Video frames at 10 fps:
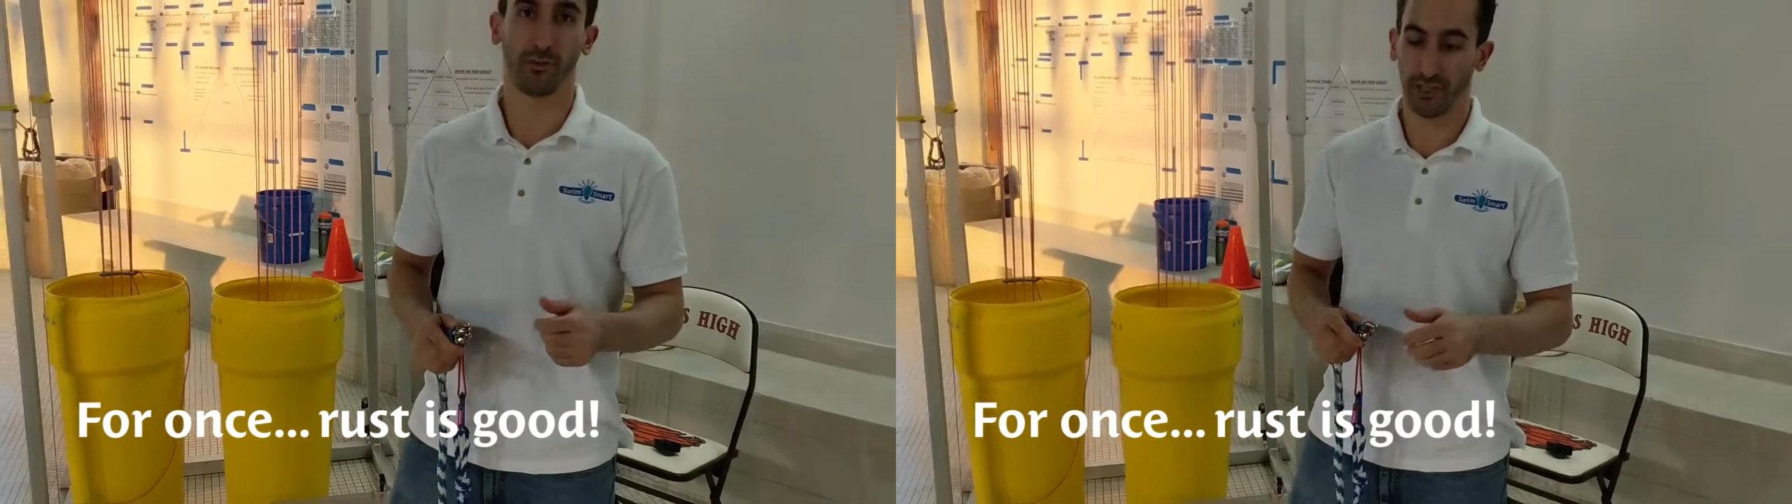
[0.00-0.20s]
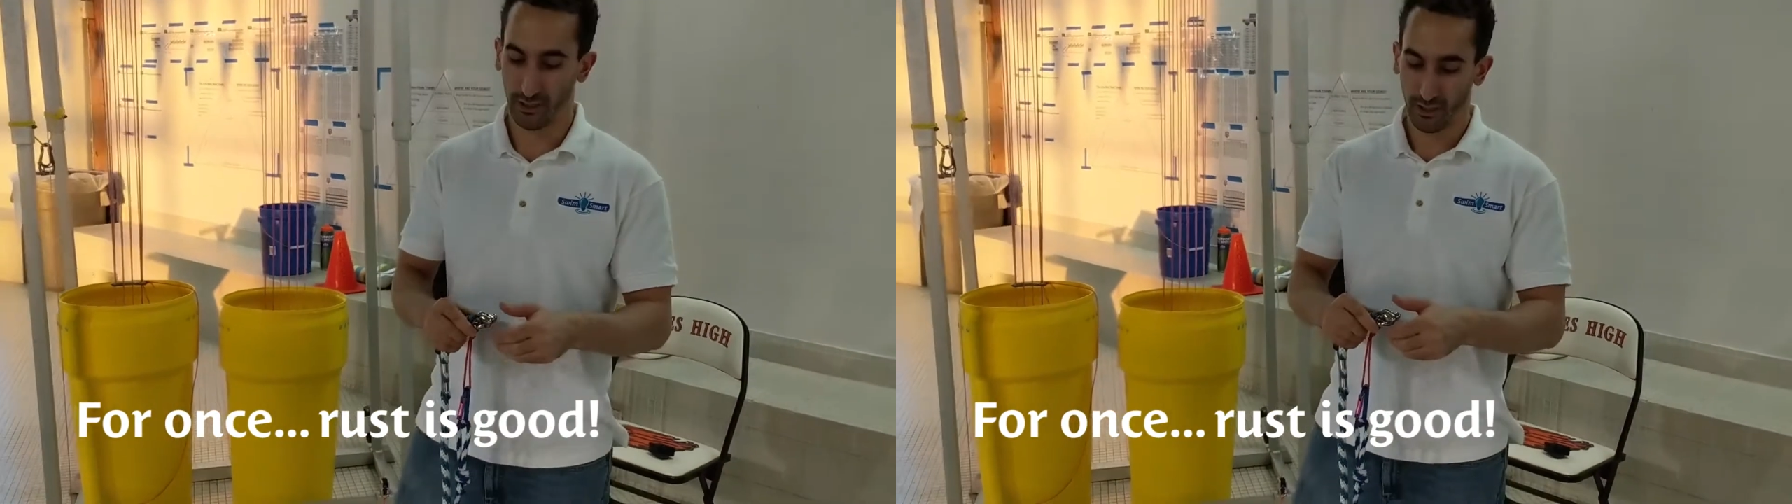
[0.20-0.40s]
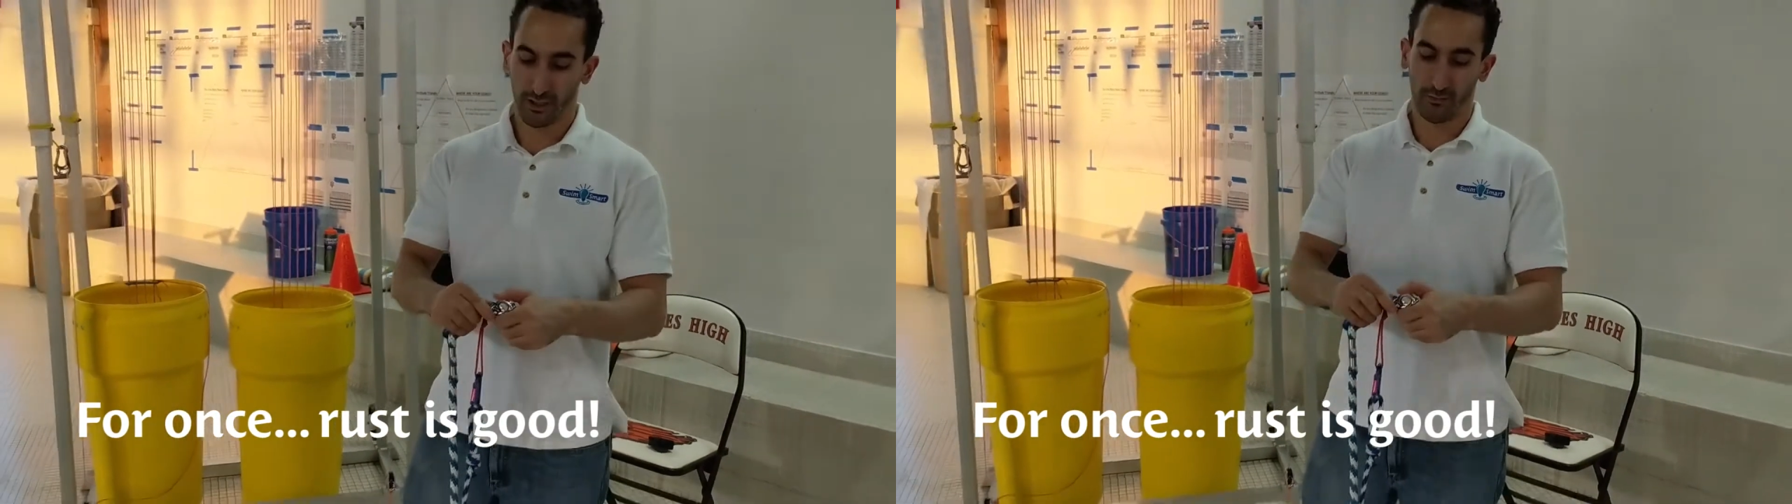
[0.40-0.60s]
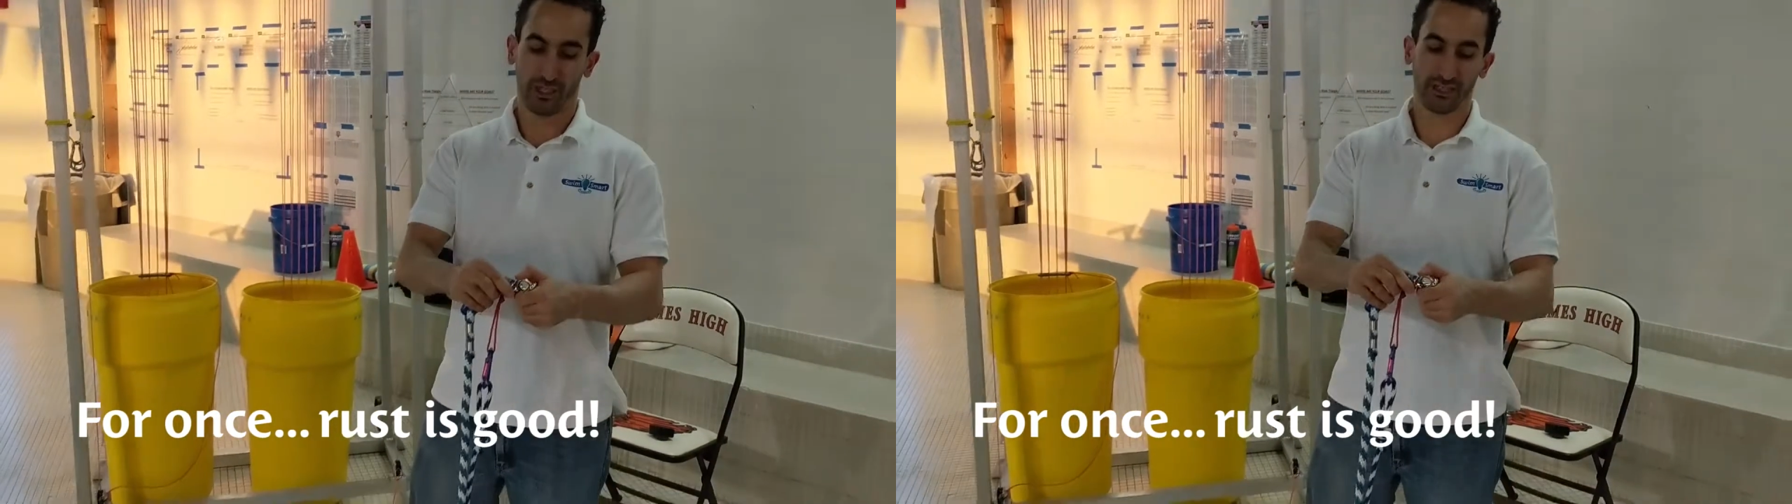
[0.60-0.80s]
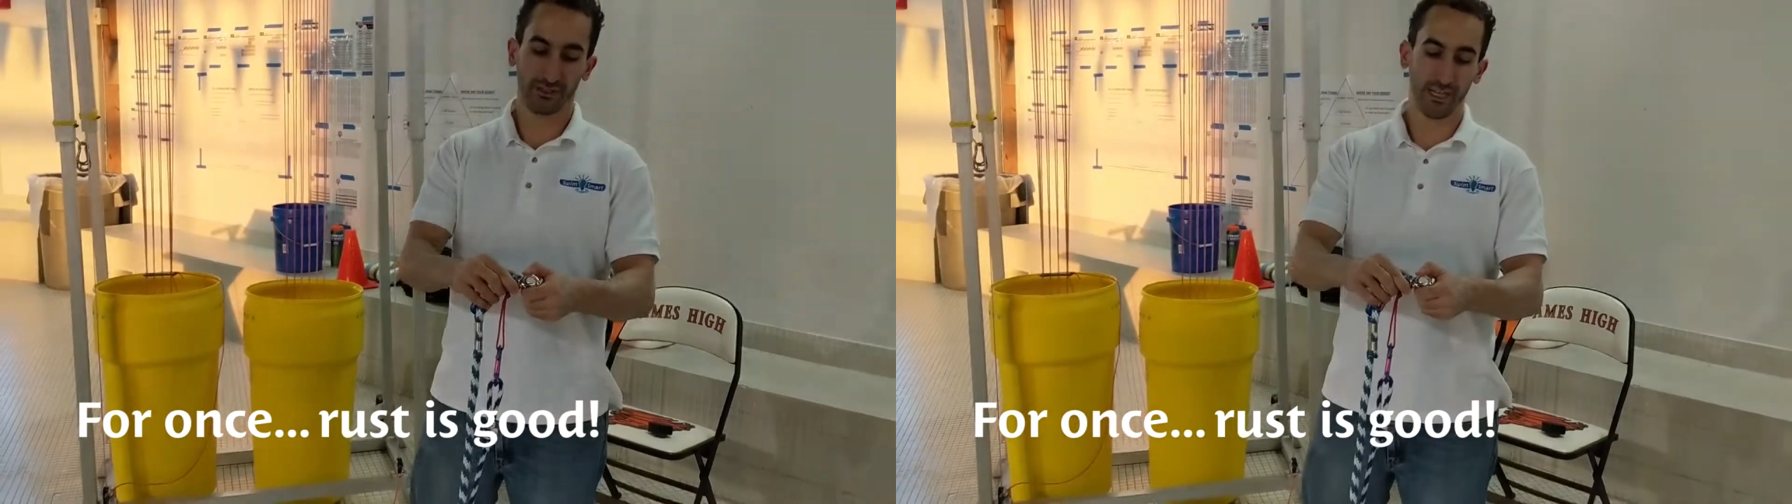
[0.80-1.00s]
little bit
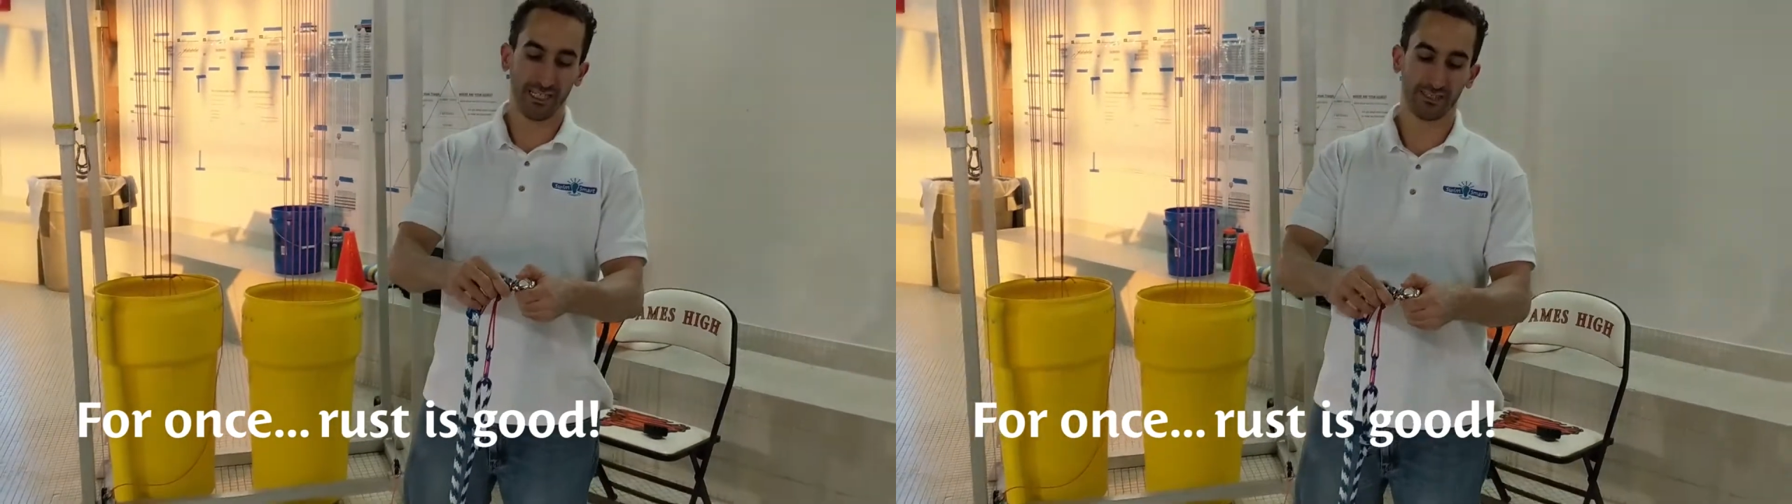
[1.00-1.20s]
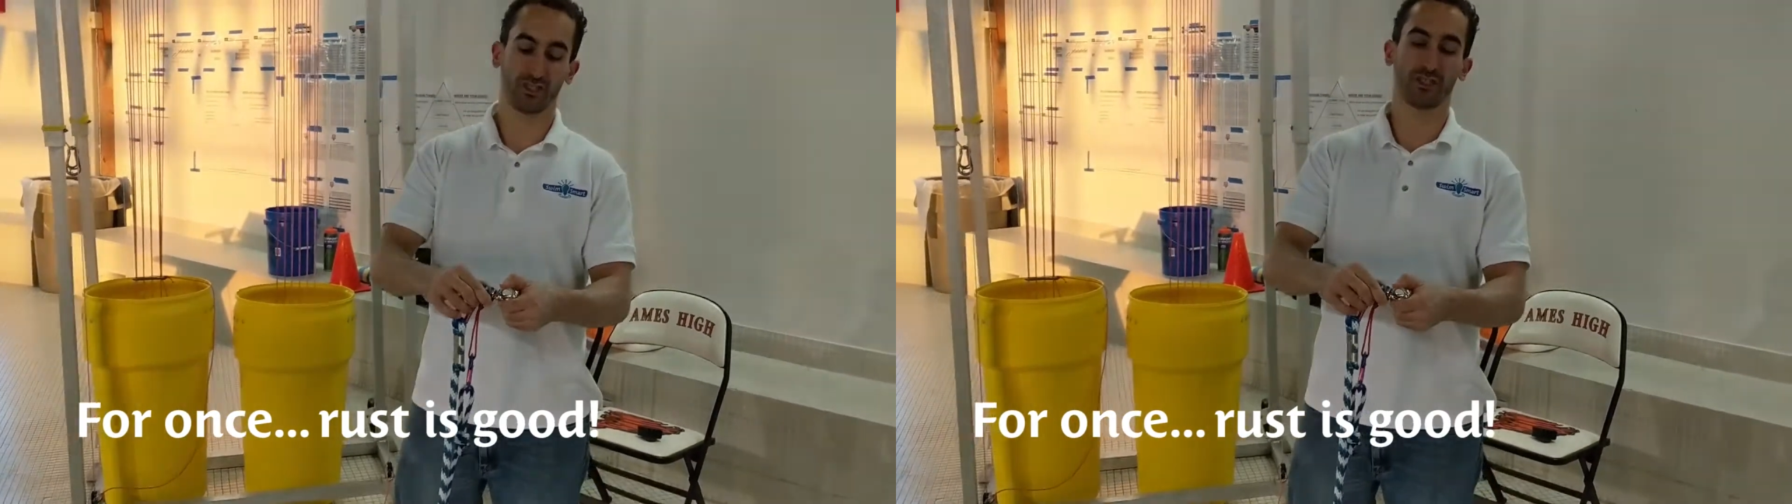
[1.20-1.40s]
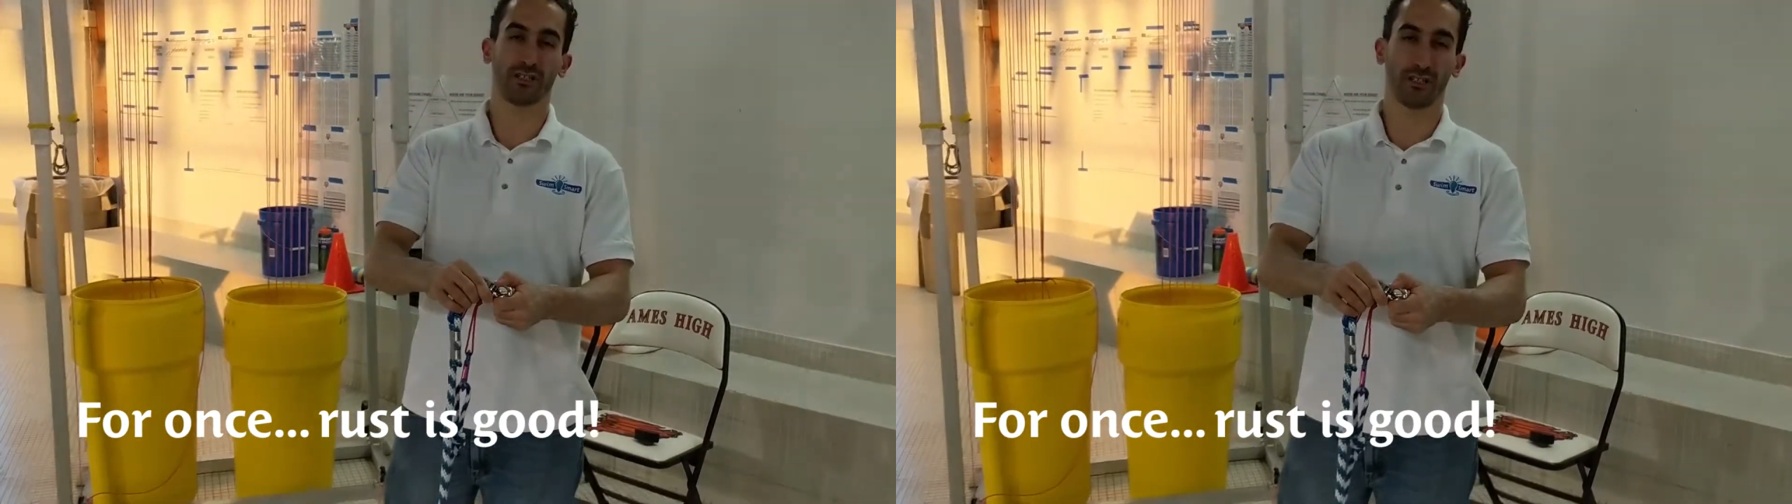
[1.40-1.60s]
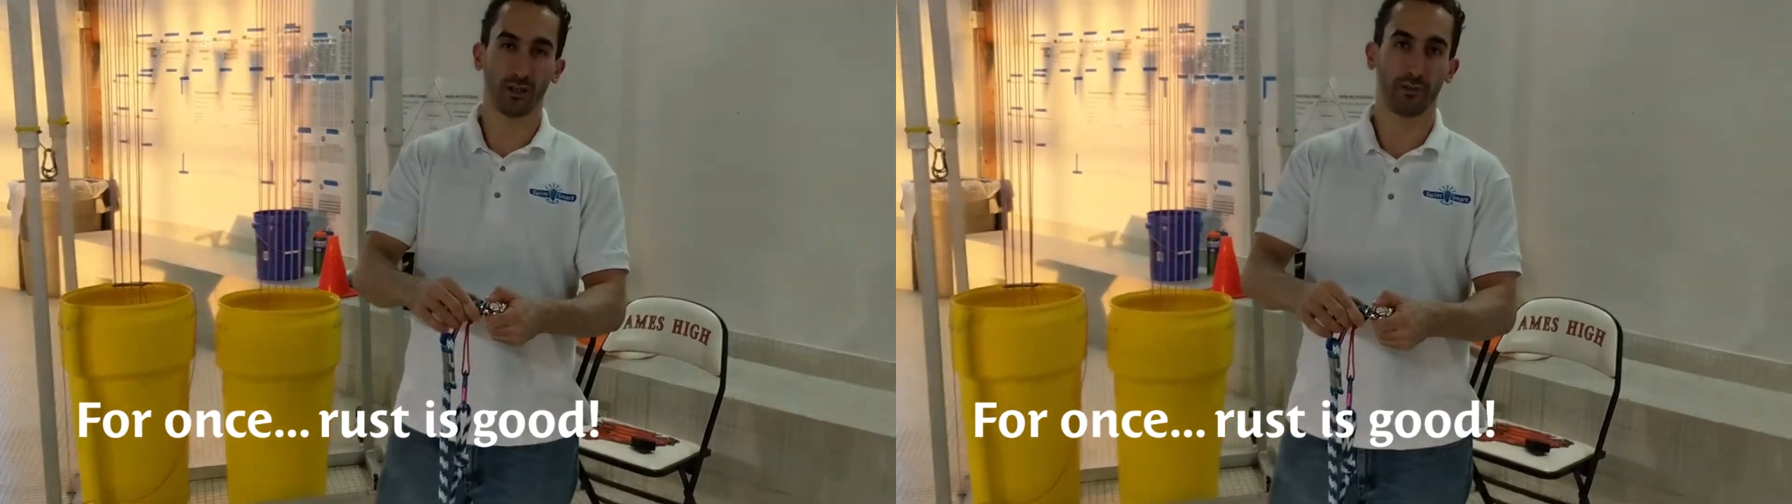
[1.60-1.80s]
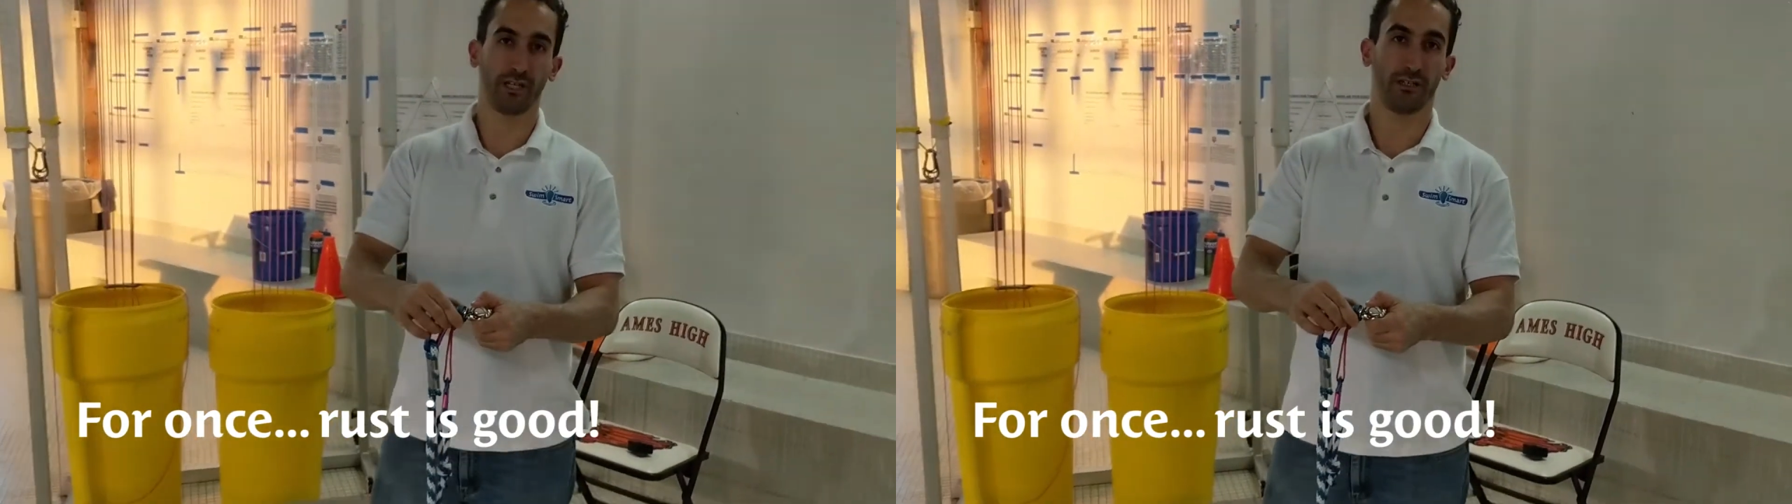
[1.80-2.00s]
because it makes it just a
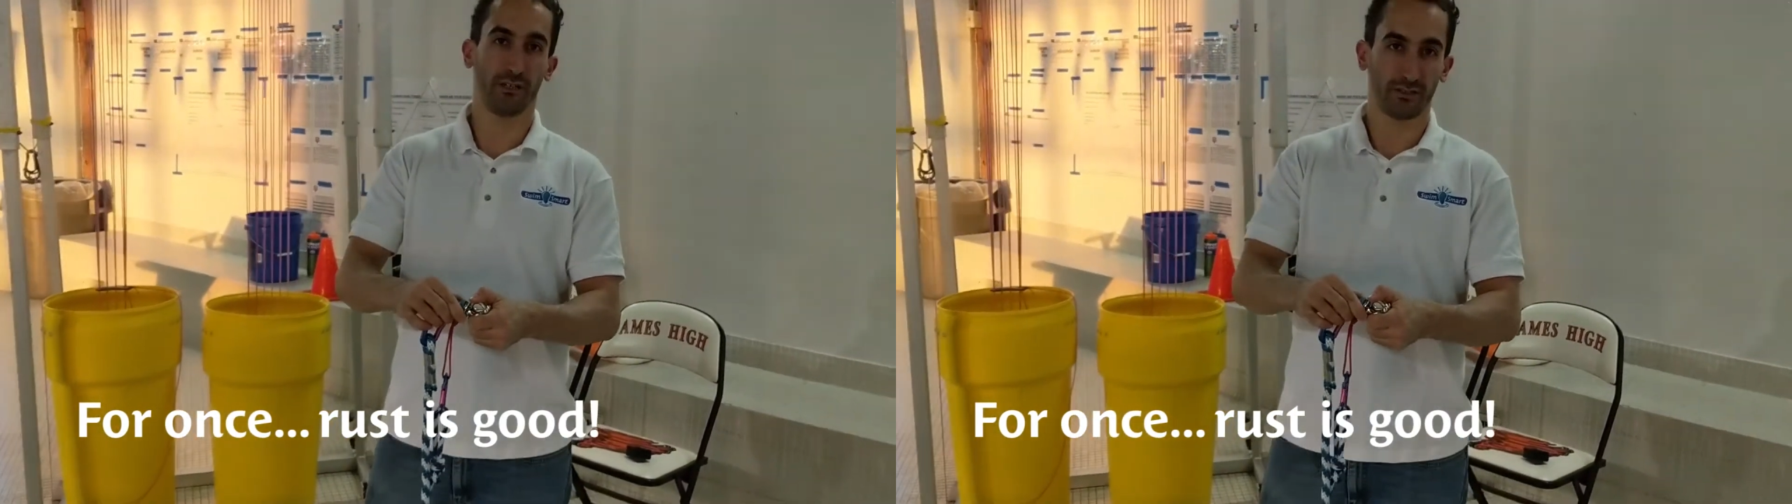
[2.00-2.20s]
little bit